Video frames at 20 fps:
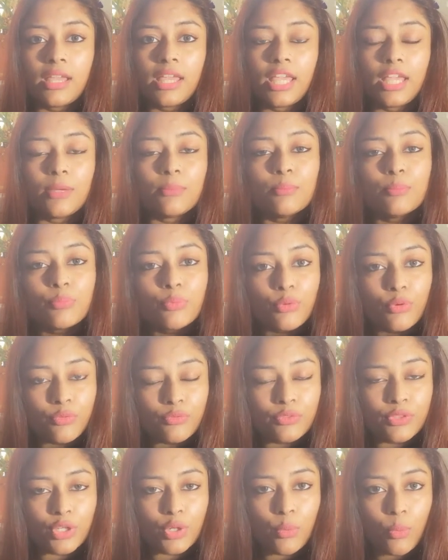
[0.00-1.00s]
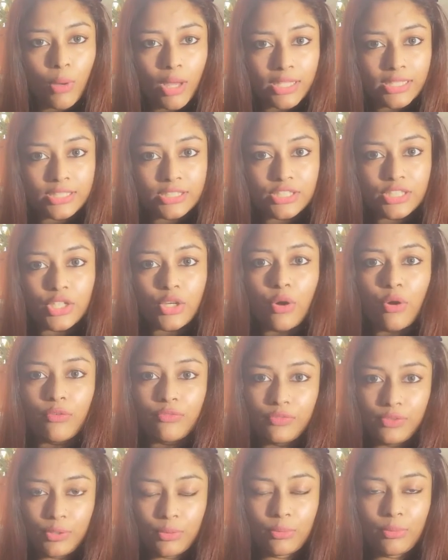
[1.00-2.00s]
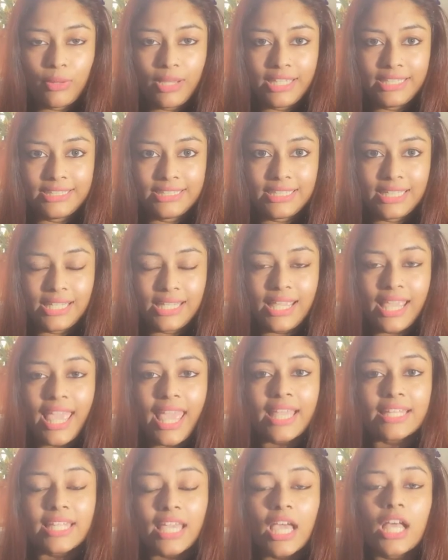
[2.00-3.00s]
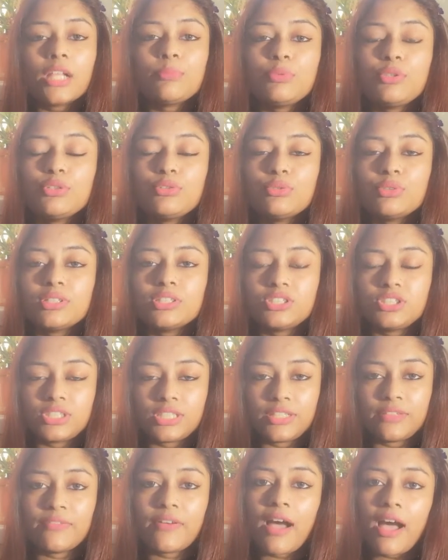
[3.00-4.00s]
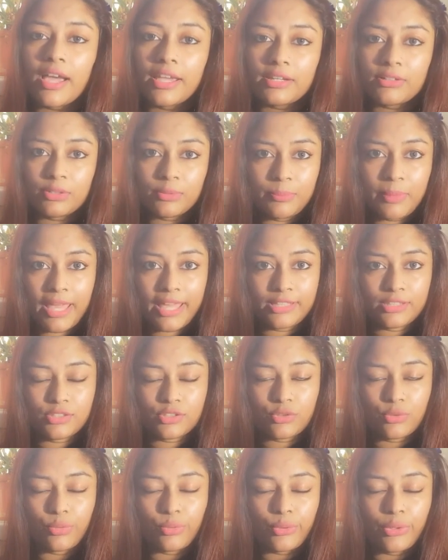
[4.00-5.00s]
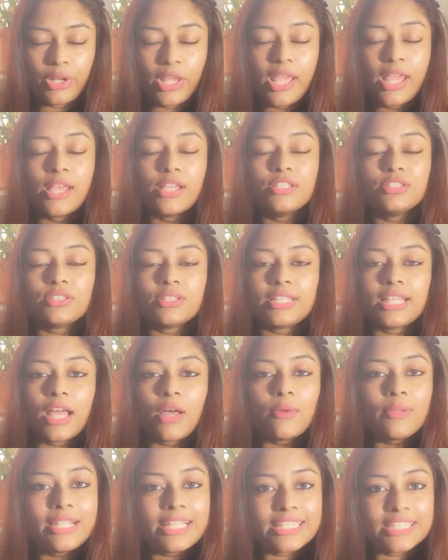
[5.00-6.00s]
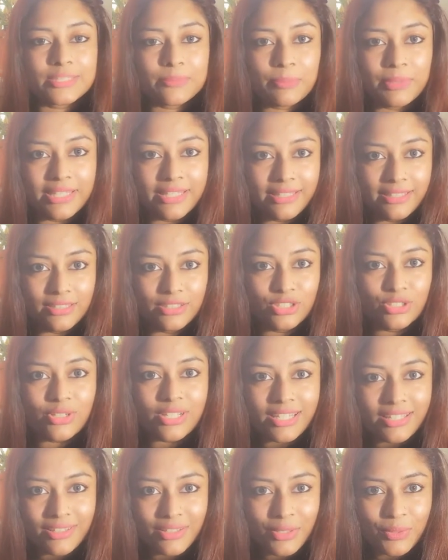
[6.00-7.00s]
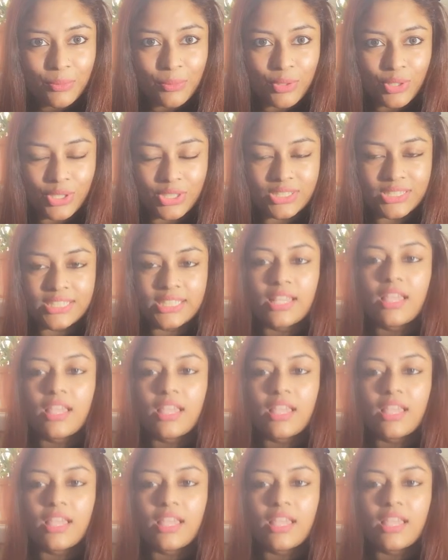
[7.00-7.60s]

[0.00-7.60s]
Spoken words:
improve the quality of your writing and help you to achieve higher band score. So now let's begin to learn the words.